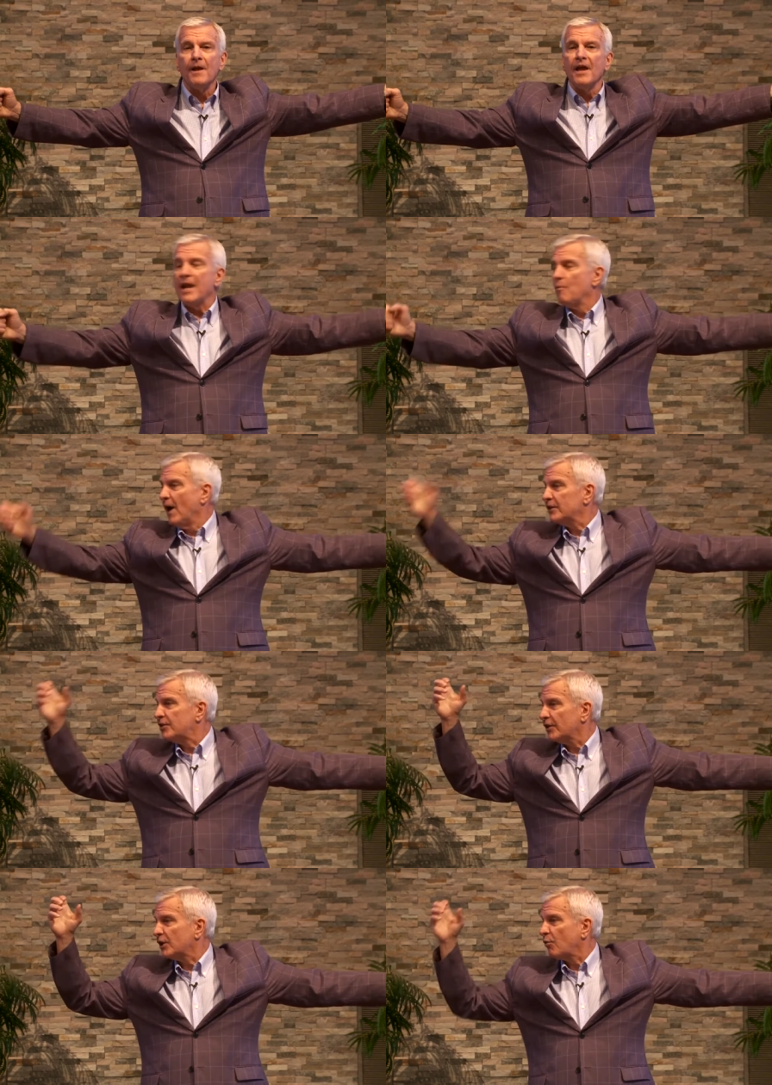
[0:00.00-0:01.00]
He went
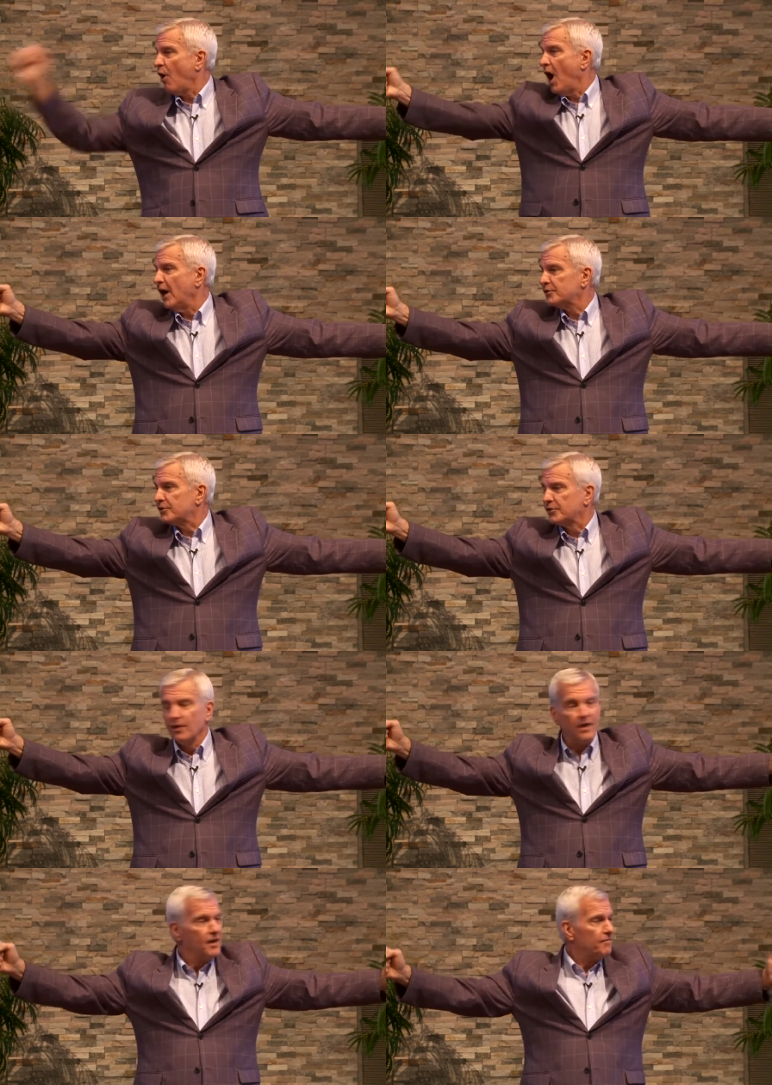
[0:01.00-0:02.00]
to the cross
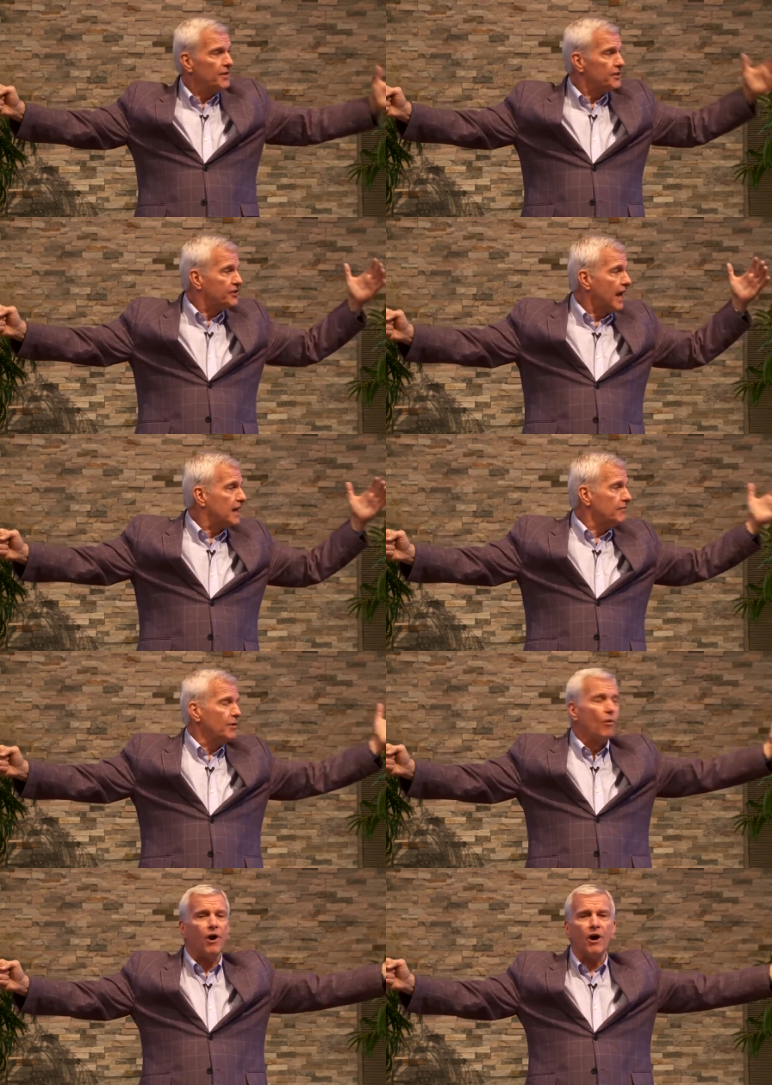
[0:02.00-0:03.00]
for the sake of the
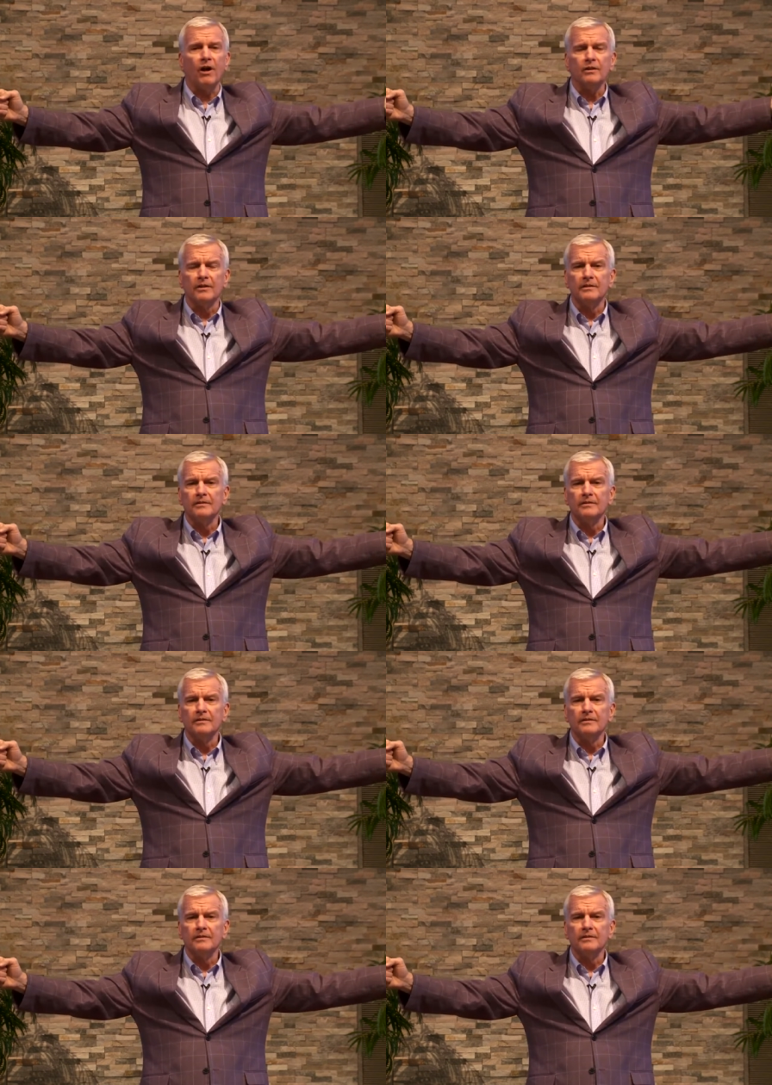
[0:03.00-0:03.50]
world.